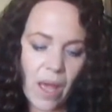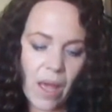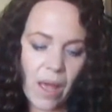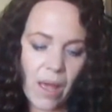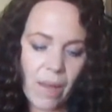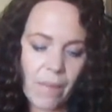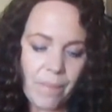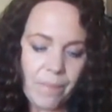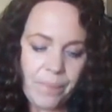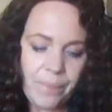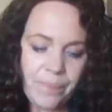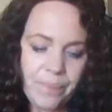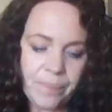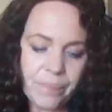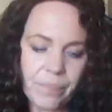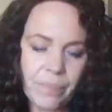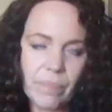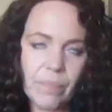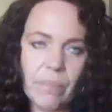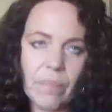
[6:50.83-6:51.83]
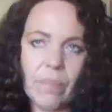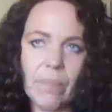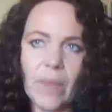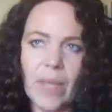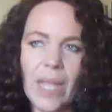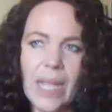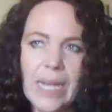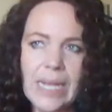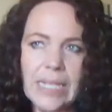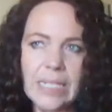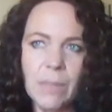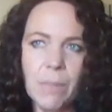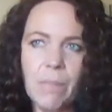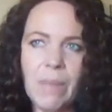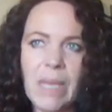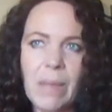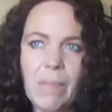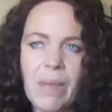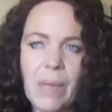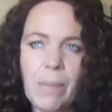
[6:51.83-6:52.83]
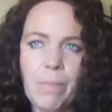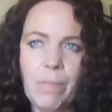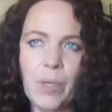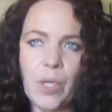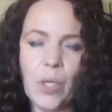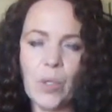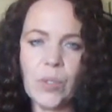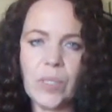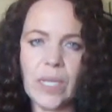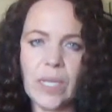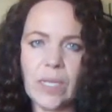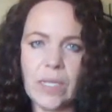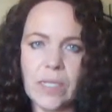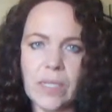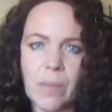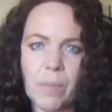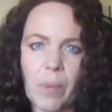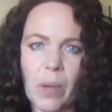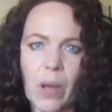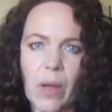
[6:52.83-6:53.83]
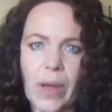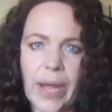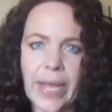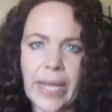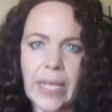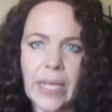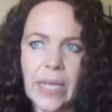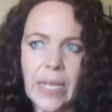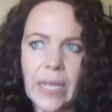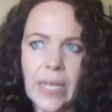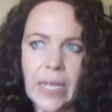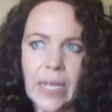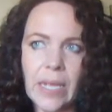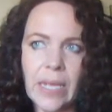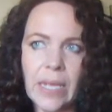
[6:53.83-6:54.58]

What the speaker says: And it's Mimi Beauty Supply.